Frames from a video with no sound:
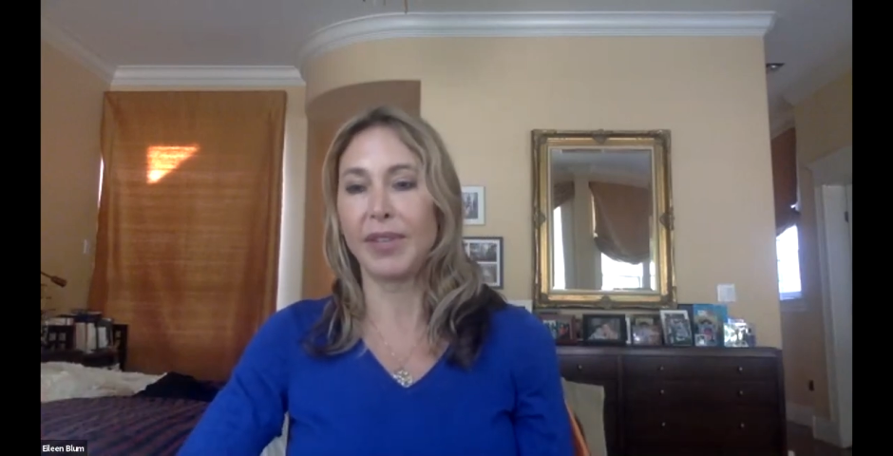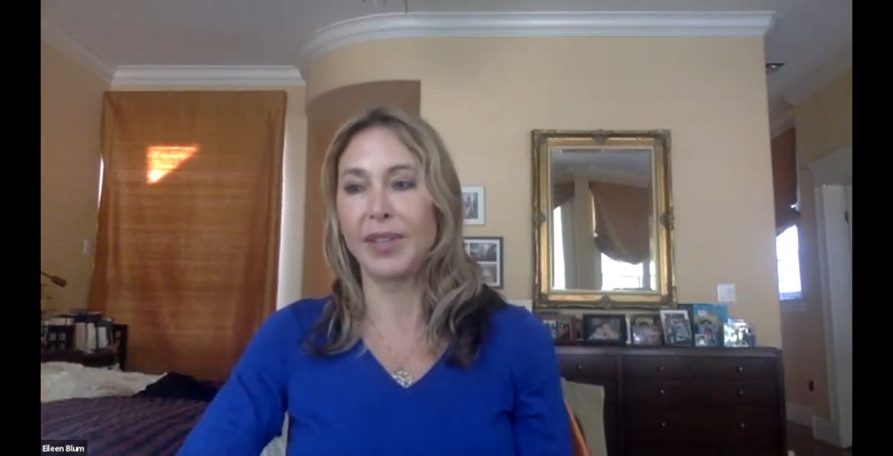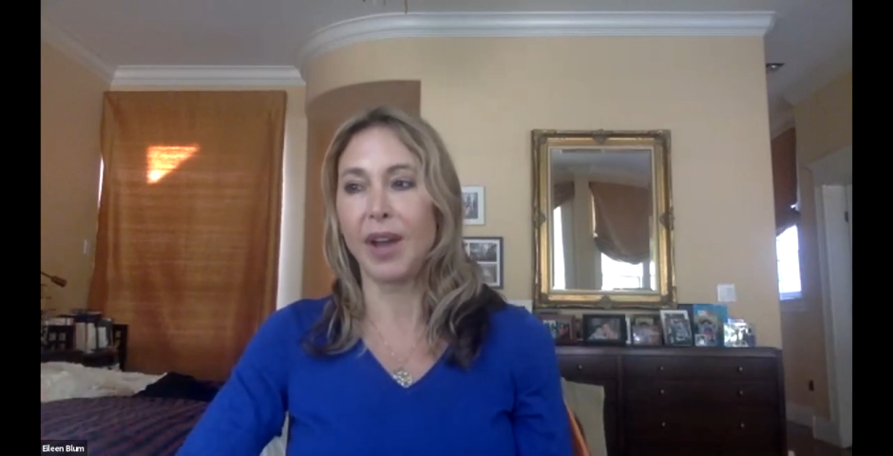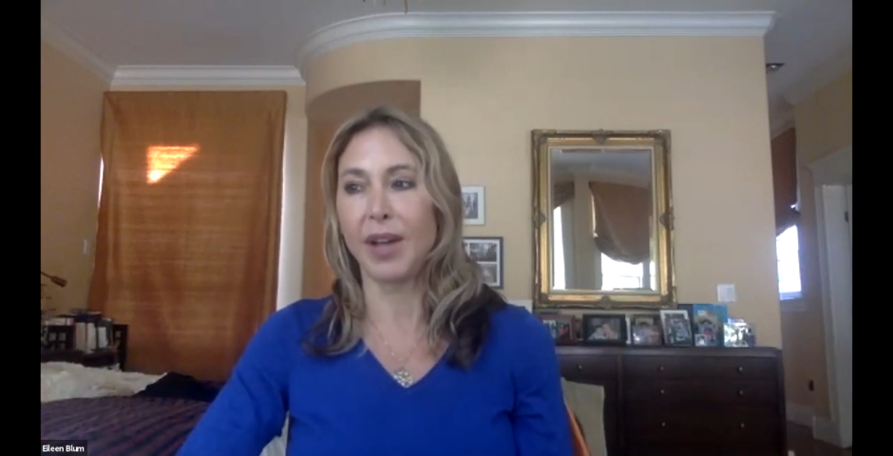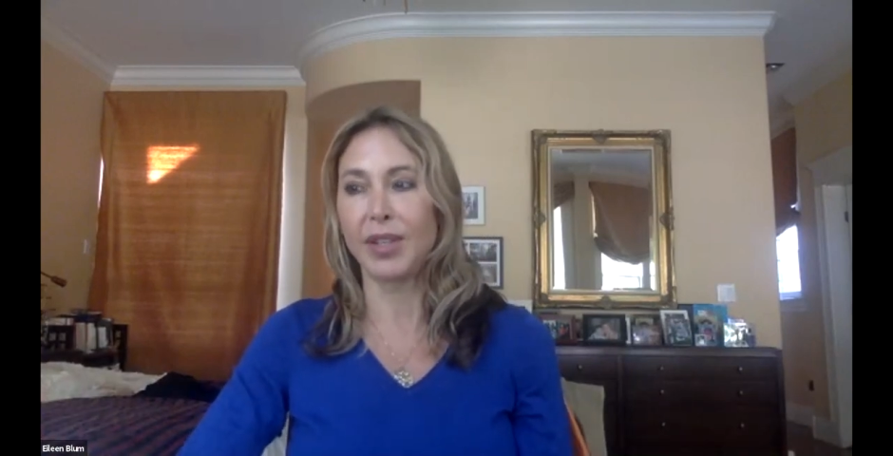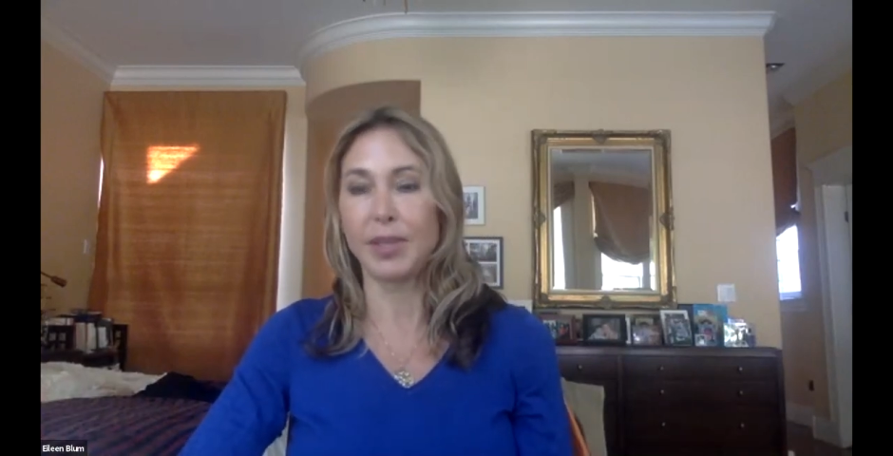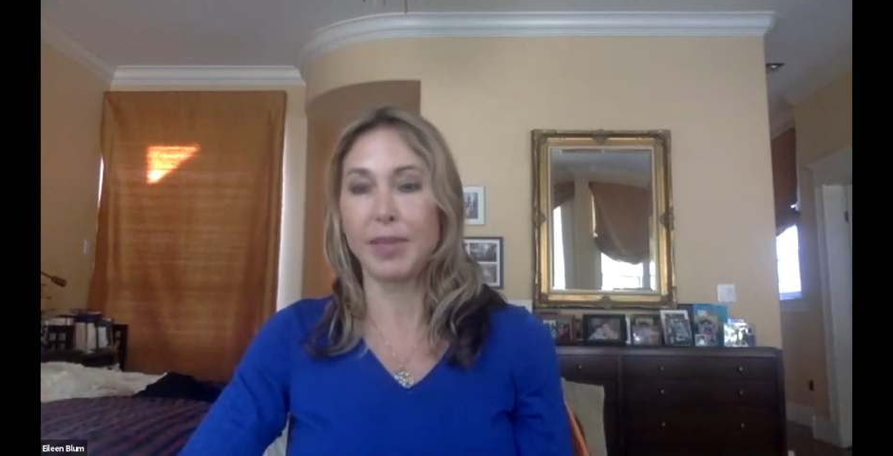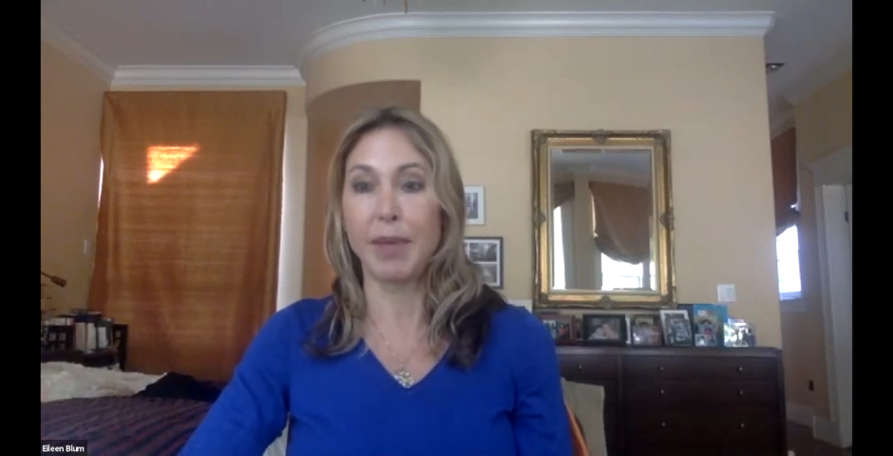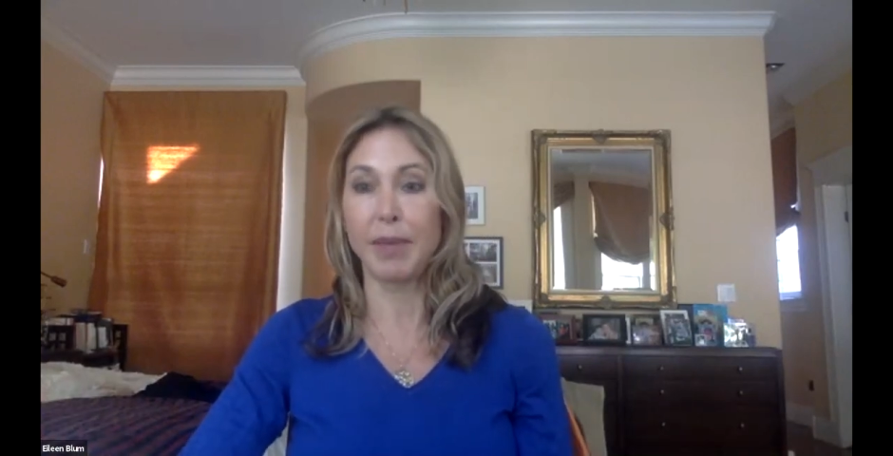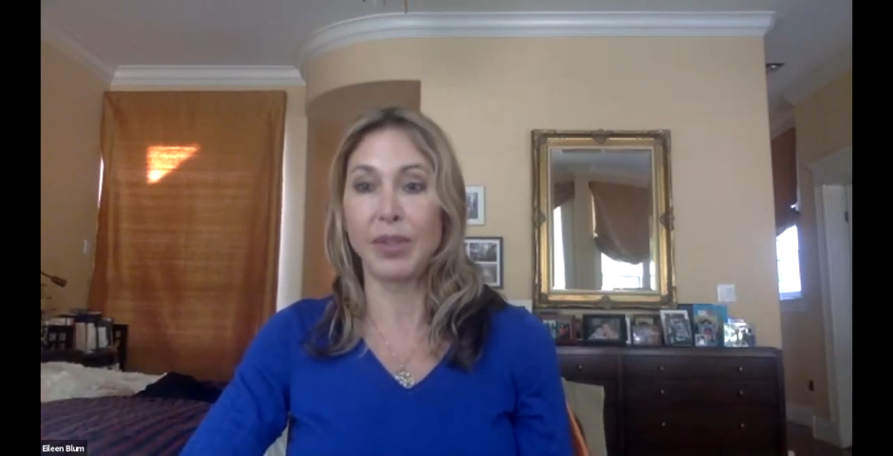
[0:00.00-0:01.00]
it's not just
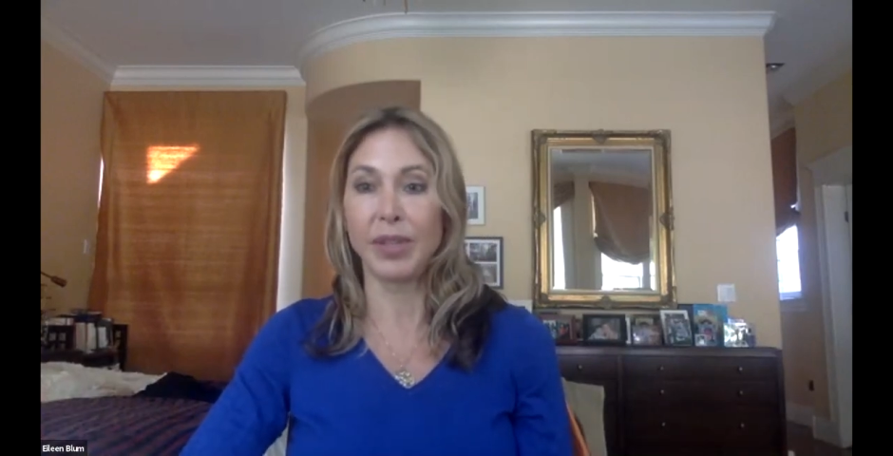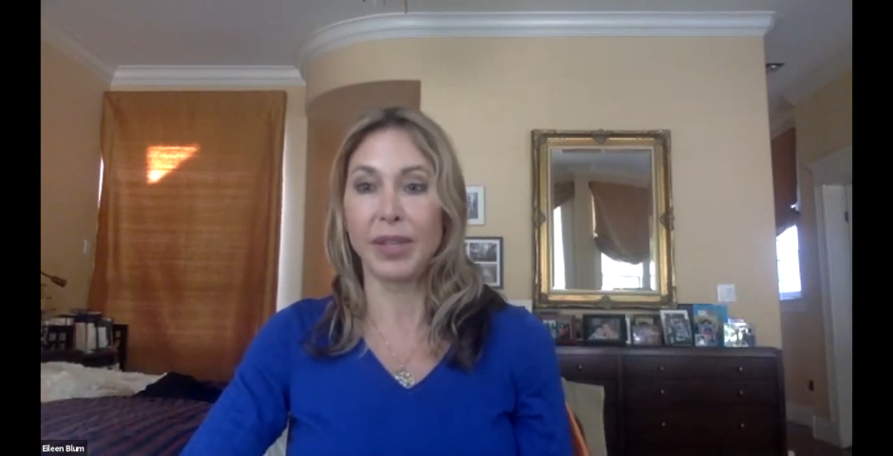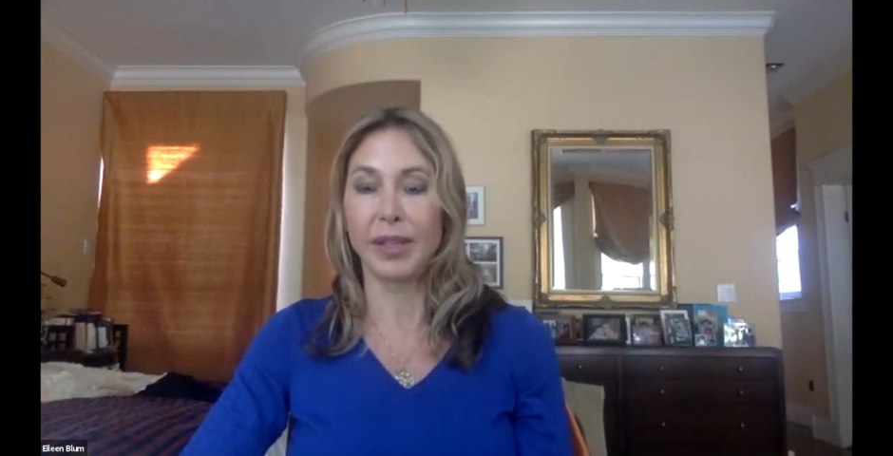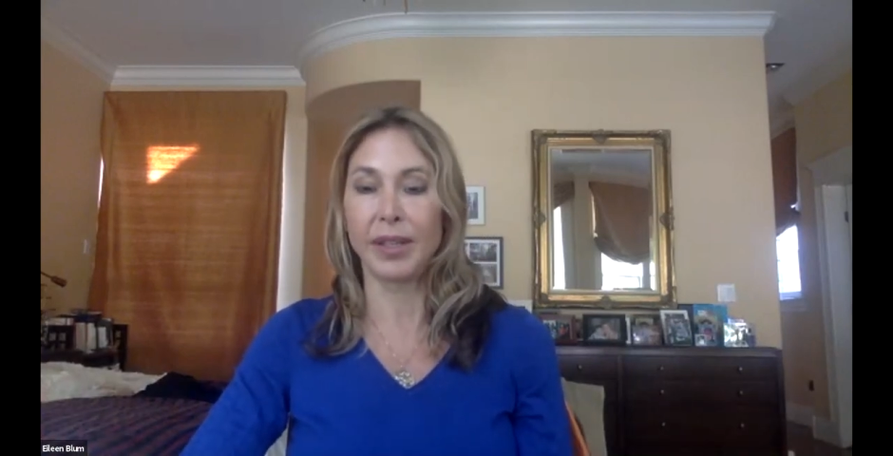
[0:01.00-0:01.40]
about music